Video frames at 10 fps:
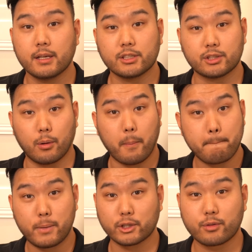So
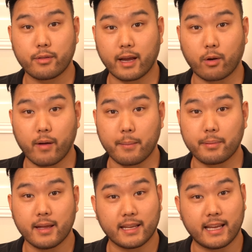push through that cramp.
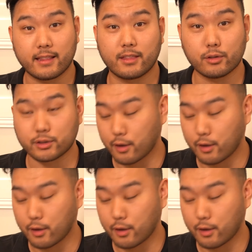get those